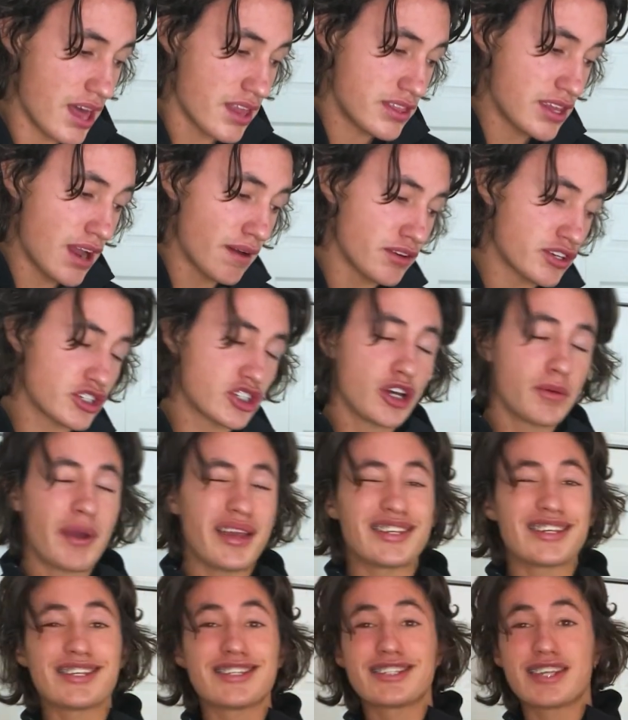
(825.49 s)
The average snow
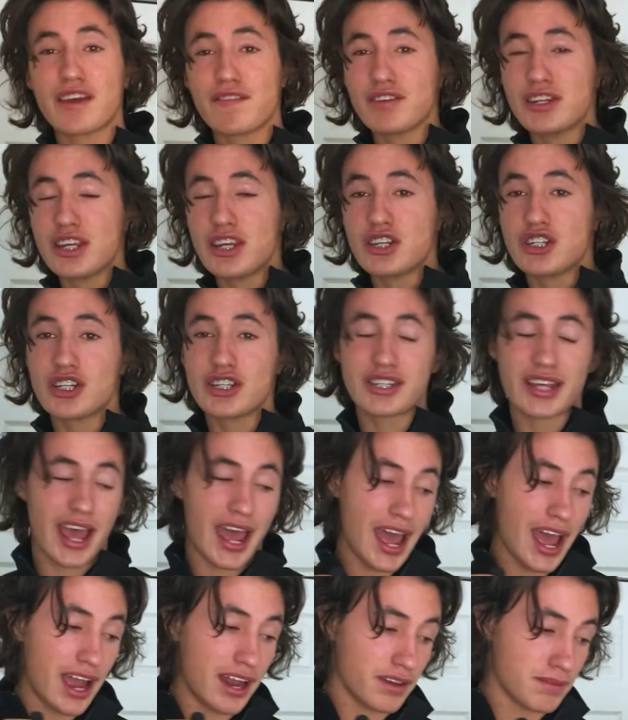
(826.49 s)
base is 70 inches
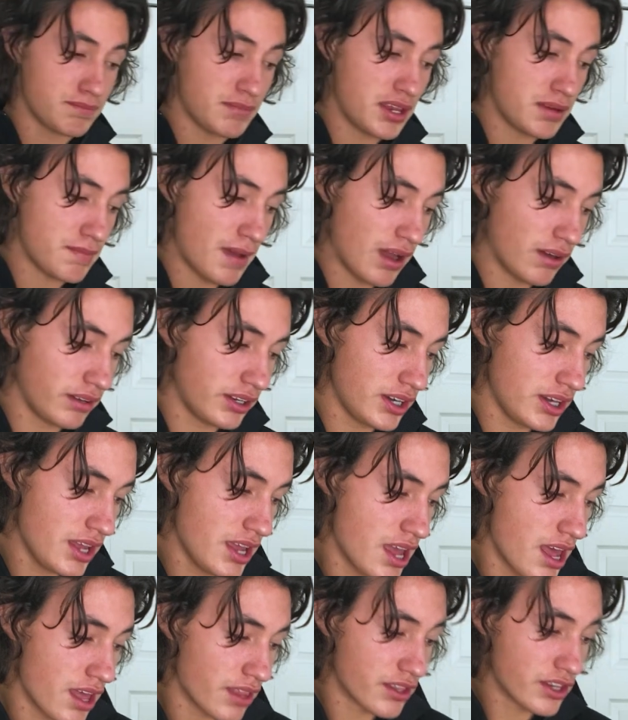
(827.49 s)
at mid-mountain.
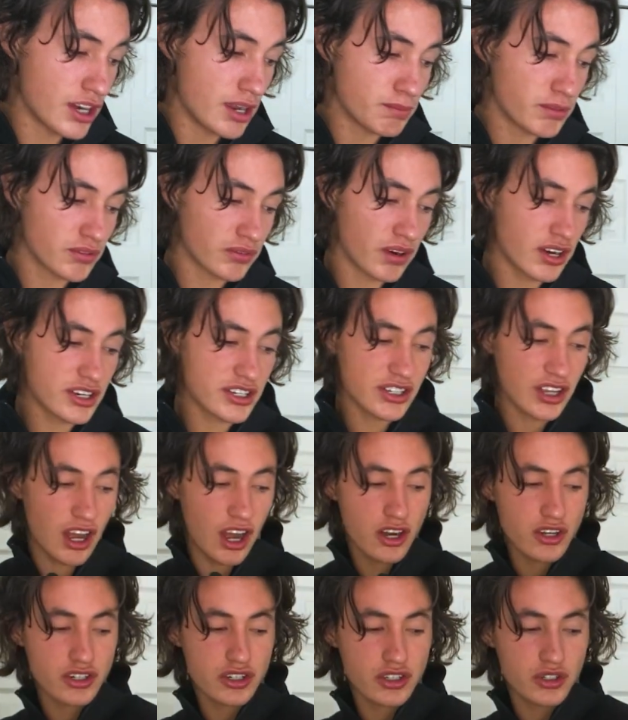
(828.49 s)
The number of runs is
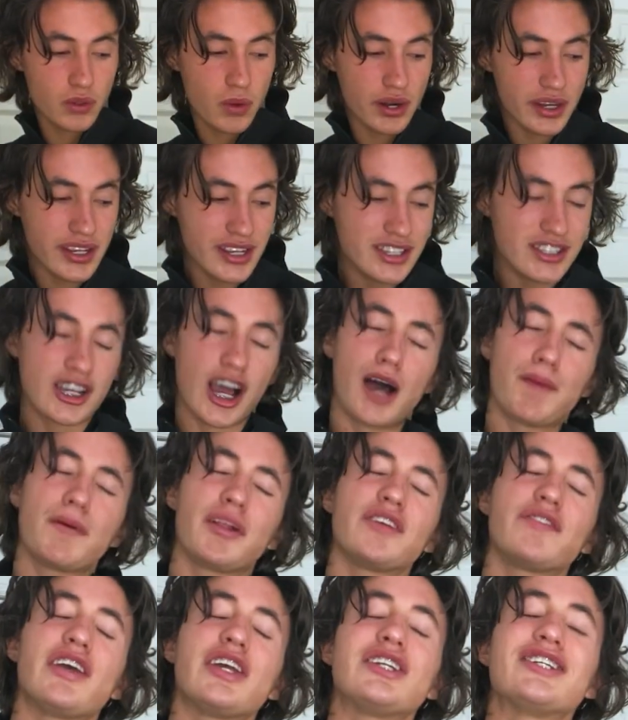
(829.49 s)
120. Top
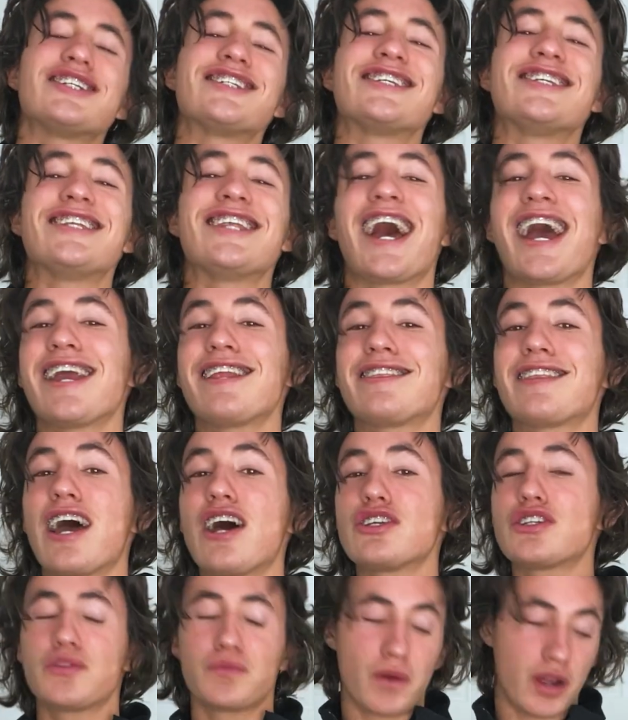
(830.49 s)
elevation is
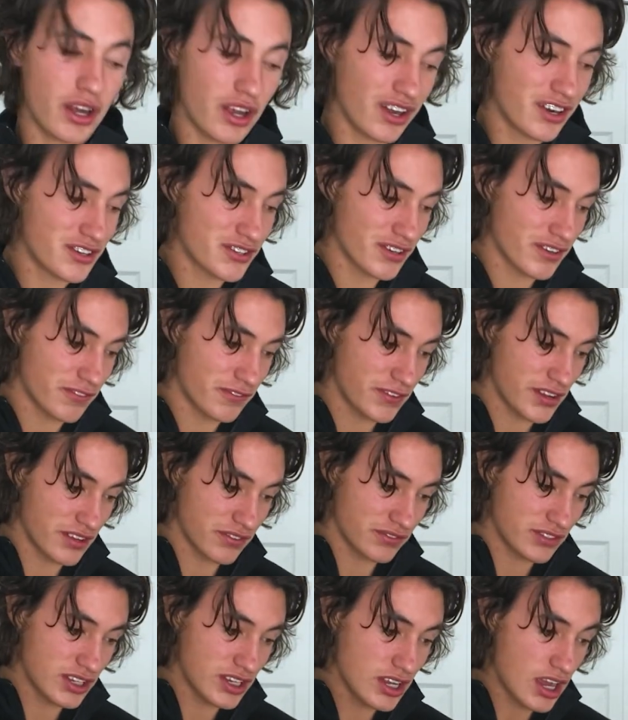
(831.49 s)

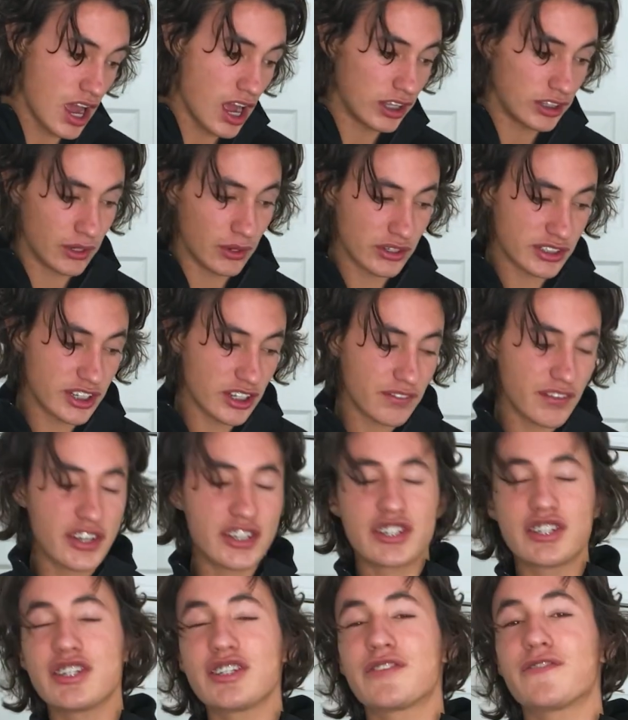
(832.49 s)
9,150. Lowest
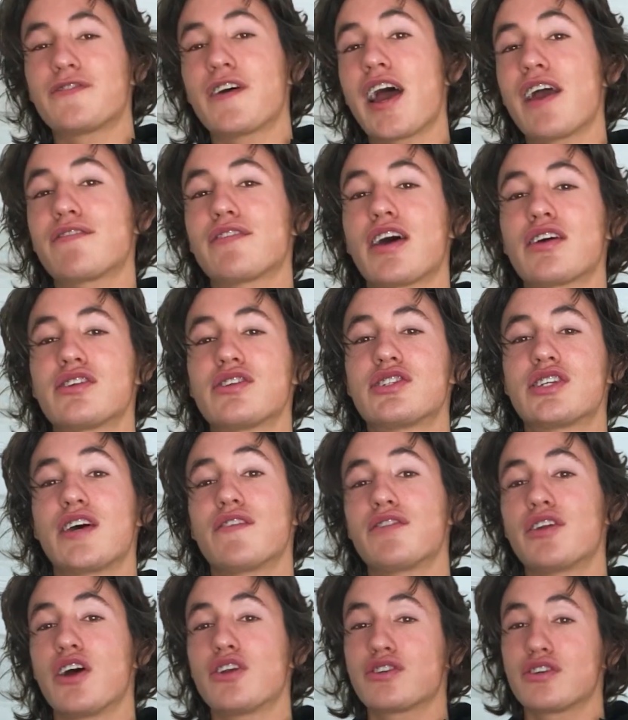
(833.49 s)
elevation is
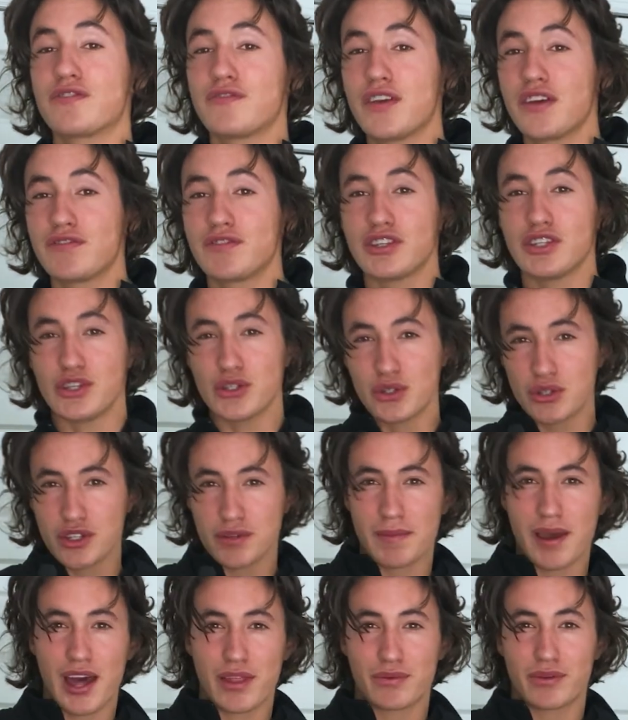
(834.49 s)
5,750. You do
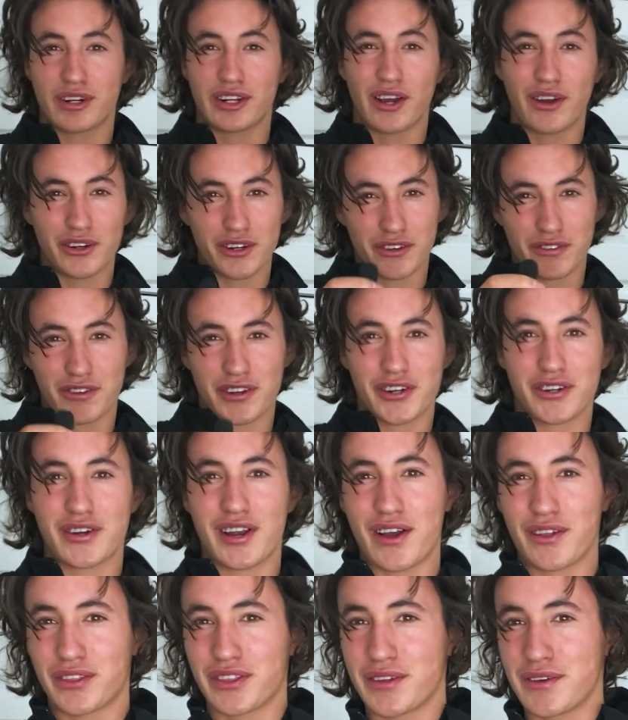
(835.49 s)
the math right now and you'll figure
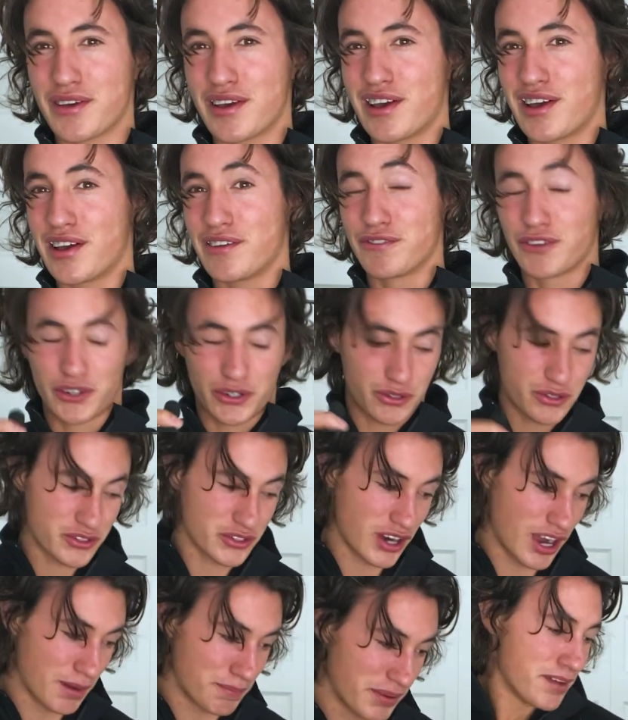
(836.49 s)
out the vertical
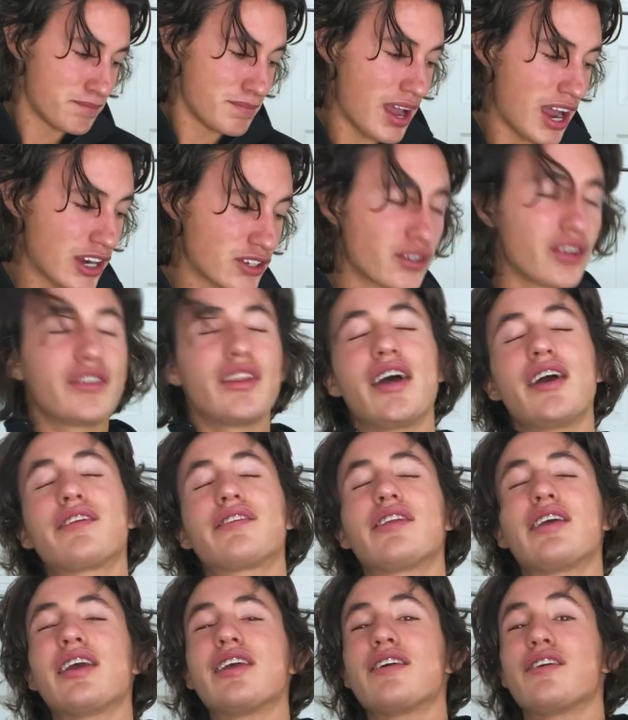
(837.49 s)
drop. Max run
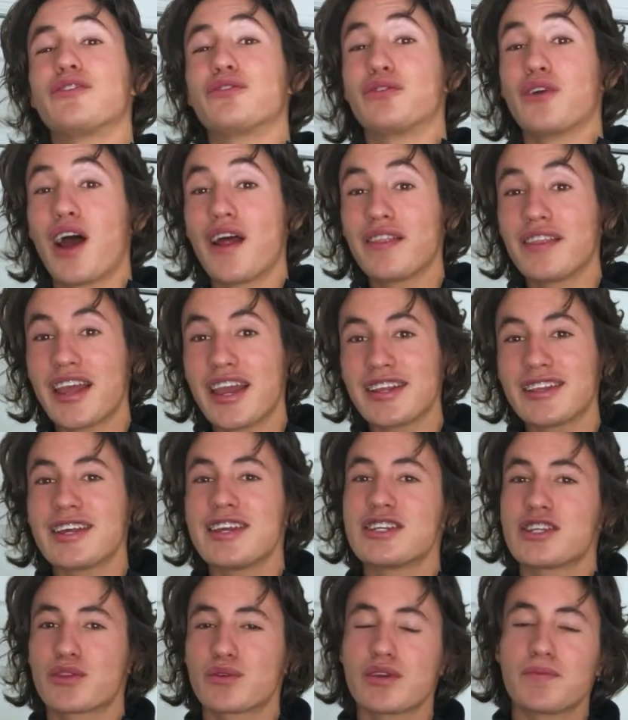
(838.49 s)
length
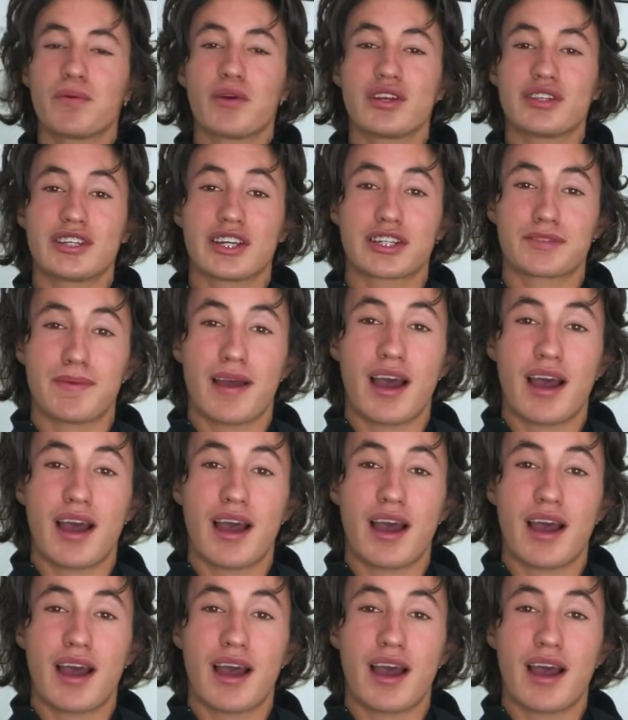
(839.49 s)
is 3.6